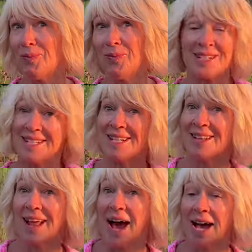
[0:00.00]
wasn't a
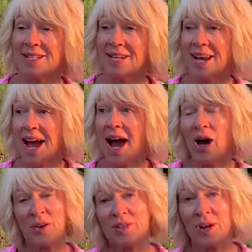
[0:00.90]
lot
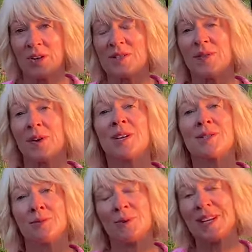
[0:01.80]
out there as far
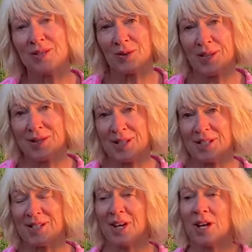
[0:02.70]
as
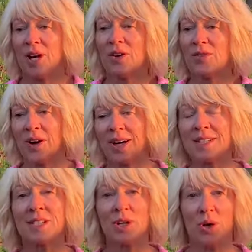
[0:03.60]
resources for
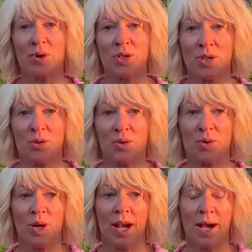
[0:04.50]
us to go
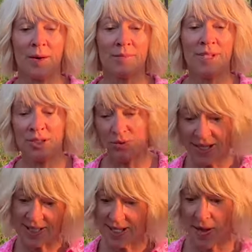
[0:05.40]
to um, to
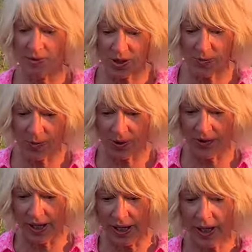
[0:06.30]
establish a
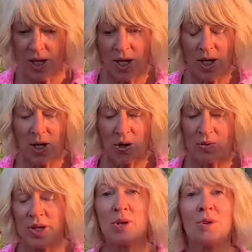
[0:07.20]
prairie.
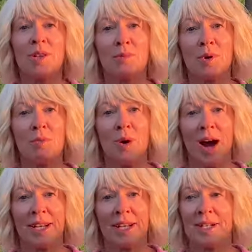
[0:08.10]
We knew that we
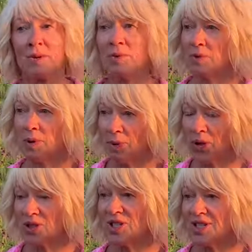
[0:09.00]
wanted, when we
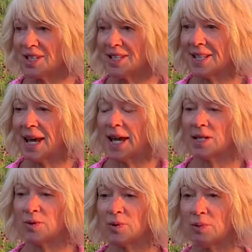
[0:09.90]
purchased this
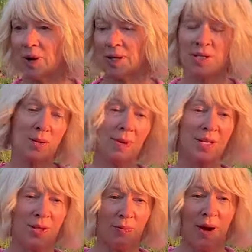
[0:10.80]
land, we wanted to be
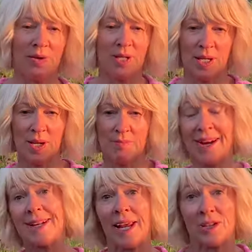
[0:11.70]
surrounded
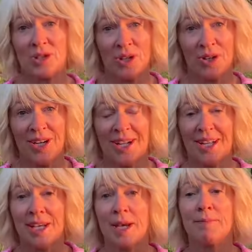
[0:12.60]
by nature
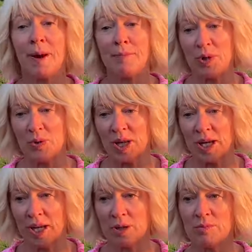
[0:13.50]
and by
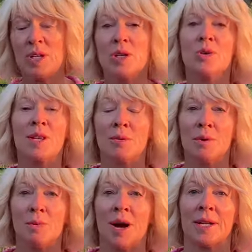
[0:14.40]
beauty, and we knew that
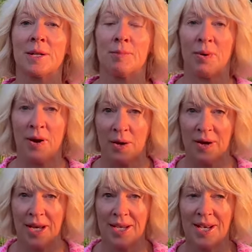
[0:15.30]
we wanted a
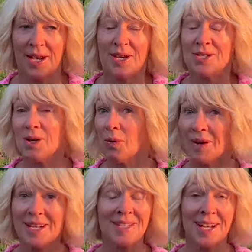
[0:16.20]
prairie. So
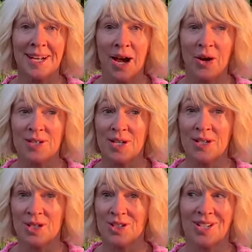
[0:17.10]
we set out
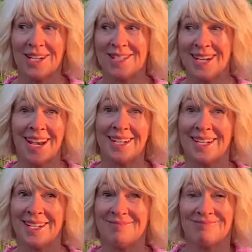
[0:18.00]
to just kind
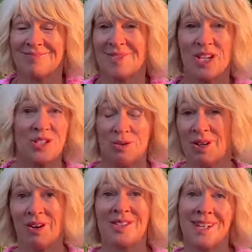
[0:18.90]
of do
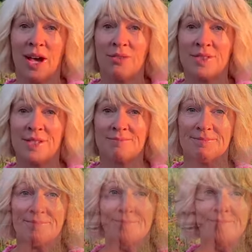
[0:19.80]
it ourselves.
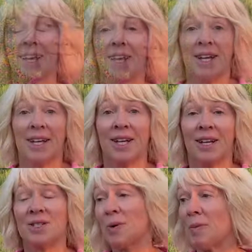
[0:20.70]

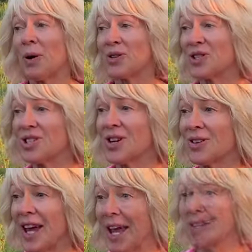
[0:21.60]
So we purchased our
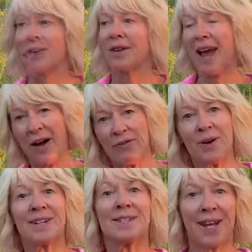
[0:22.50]
land, half
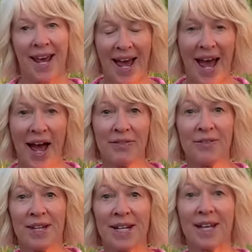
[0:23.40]
woods, half
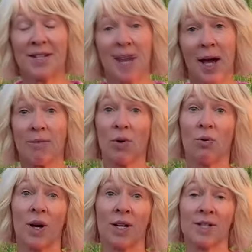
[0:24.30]
of it at the time
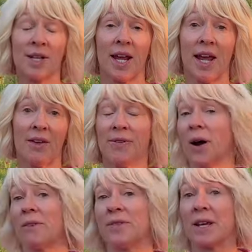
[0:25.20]
was a
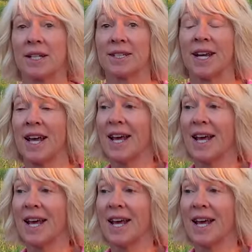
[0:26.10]
farm field.